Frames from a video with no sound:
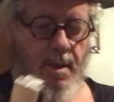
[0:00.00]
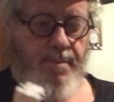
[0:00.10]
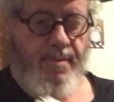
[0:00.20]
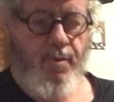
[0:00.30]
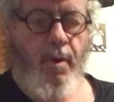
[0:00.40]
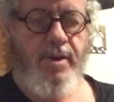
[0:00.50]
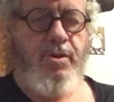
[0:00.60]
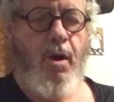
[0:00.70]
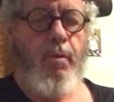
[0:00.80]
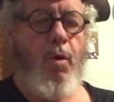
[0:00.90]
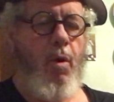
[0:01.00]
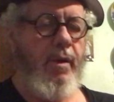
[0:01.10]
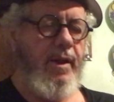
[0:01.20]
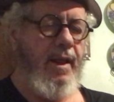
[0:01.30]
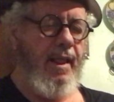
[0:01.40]
before I start rolling
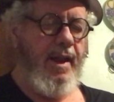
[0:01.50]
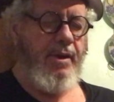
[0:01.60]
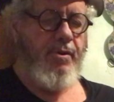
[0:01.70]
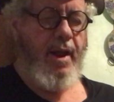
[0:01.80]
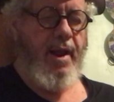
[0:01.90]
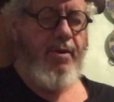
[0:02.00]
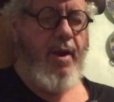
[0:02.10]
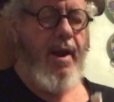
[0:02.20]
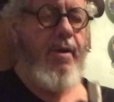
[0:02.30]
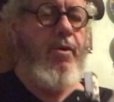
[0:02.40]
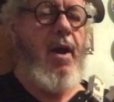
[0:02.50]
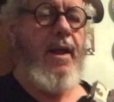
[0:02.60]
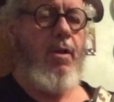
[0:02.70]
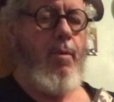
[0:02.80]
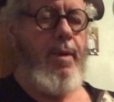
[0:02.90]
it and let it air dry a
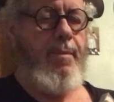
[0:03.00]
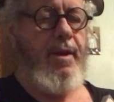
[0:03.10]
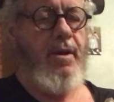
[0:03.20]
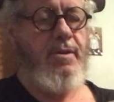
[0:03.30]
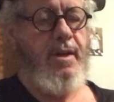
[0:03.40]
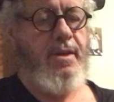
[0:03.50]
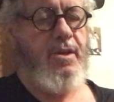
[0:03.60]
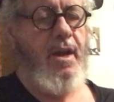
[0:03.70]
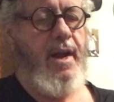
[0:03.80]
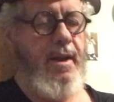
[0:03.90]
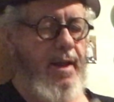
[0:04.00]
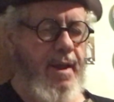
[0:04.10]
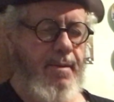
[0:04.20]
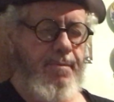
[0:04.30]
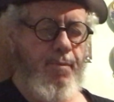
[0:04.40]
little bit, because it's kind of
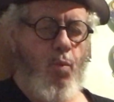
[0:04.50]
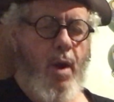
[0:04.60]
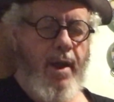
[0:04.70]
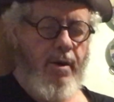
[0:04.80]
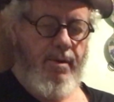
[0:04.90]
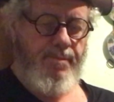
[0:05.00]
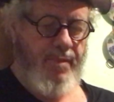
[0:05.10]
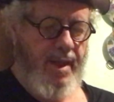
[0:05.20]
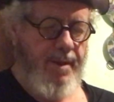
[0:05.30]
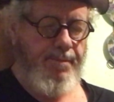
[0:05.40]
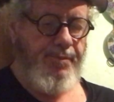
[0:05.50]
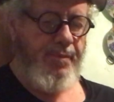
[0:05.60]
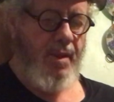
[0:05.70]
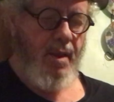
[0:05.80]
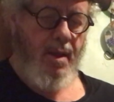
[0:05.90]
wetter than
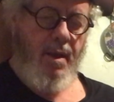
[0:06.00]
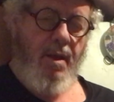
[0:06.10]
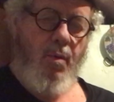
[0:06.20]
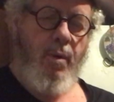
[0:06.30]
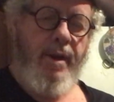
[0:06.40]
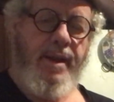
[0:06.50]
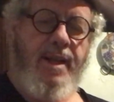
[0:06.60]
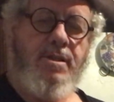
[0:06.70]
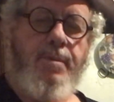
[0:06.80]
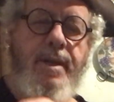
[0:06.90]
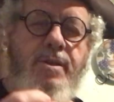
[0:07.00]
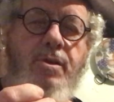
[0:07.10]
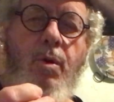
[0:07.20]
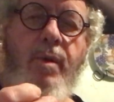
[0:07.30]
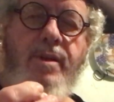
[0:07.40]
what it needs to be.
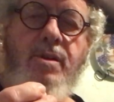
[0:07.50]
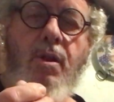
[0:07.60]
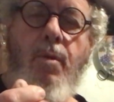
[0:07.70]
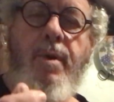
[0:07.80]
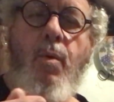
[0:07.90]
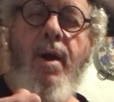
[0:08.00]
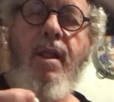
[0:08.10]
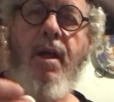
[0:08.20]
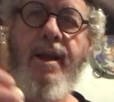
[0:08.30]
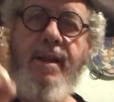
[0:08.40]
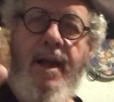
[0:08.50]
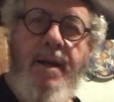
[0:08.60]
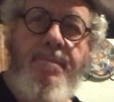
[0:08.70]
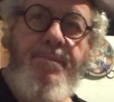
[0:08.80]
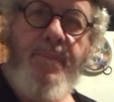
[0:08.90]
So when it's a little bit wet like
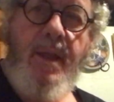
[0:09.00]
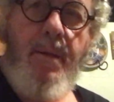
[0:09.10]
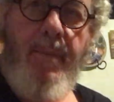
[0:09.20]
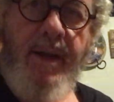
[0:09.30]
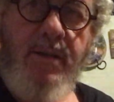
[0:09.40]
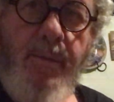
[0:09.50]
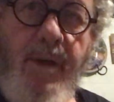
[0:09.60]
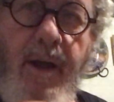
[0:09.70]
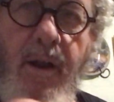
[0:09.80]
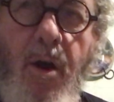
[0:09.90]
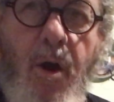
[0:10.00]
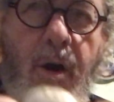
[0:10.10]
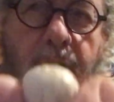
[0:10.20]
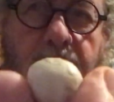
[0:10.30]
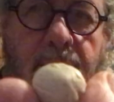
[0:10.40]
that, it makes them kind of
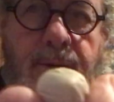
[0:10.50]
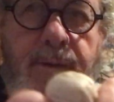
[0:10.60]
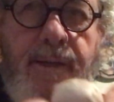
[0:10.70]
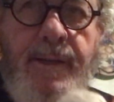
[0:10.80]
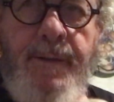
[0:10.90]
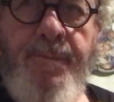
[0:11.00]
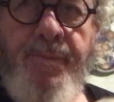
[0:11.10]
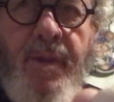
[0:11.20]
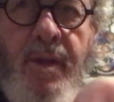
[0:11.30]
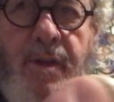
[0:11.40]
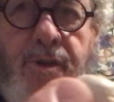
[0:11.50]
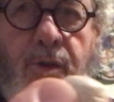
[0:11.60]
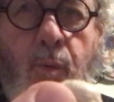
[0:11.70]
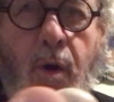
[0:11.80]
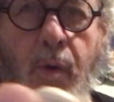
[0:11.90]
hard
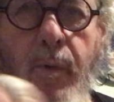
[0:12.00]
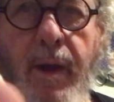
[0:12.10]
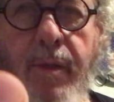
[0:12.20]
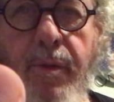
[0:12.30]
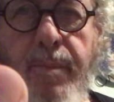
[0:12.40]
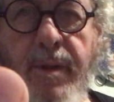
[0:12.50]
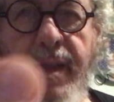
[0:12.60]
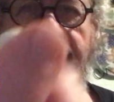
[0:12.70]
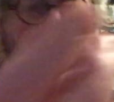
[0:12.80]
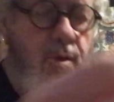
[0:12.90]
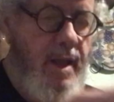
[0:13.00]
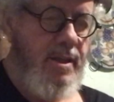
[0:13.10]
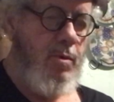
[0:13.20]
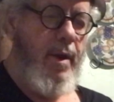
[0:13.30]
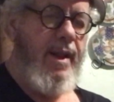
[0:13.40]
to work with. But that's
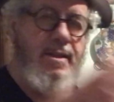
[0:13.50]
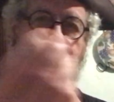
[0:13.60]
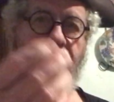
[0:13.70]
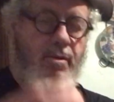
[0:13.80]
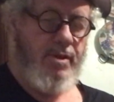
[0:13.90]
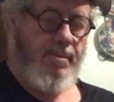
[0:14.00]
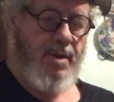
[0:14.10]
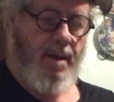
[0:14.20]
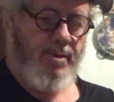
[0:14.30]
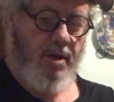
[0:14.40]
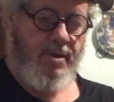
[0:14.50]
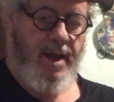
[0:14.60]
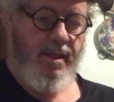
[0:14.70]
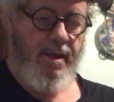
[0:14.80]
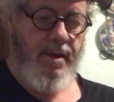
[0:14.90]
the way it is. Now sometimes I'll
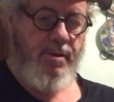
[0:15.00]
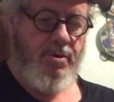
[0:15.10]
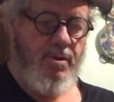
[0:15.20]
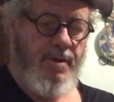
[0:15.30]
take those